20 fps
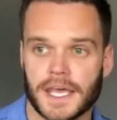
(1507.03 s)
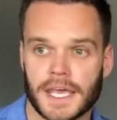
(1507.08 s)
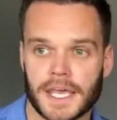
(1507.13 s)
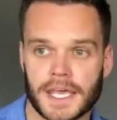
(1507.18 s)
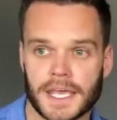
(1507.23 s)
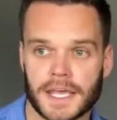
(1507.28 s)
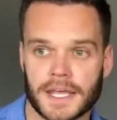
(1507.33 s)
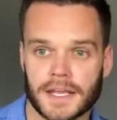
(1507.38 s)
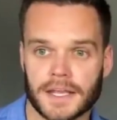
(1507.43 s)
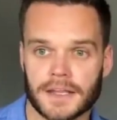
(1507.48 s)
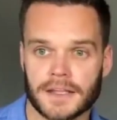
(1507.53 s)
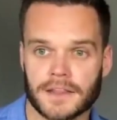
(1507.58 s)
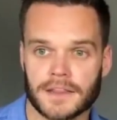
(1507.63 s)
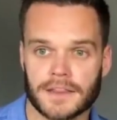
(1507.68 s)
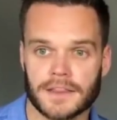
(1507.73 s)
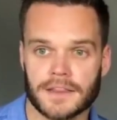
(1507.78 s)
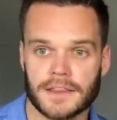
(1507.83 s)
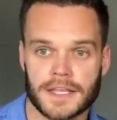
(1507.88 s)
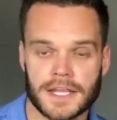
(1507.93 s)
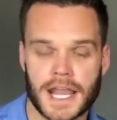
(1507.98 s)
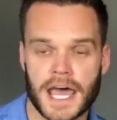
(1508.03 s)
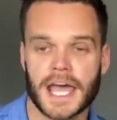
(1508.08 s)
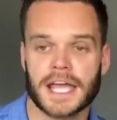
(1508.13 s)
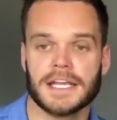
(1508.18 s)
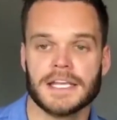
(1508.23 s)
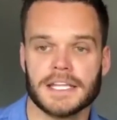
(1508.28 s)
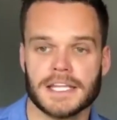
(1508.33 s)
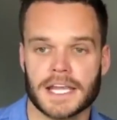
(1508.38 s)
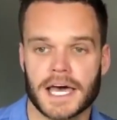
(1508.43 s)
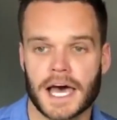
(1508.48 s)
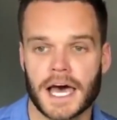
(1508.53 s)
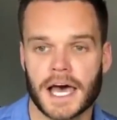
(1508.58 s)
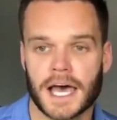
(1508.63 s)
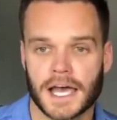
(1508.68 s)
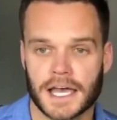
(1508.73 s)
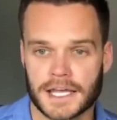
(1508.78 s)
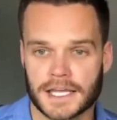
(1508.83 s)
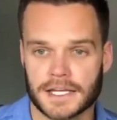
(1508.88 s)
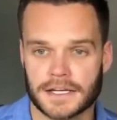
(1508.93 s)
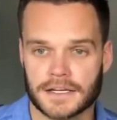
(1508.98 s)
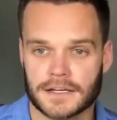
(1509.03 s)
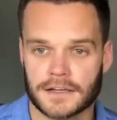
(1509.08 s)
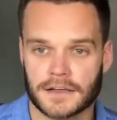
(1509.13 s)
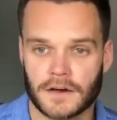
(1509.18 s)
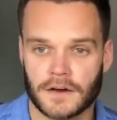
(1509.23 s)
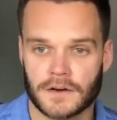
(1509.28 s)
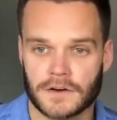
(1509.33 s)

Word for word: And the 99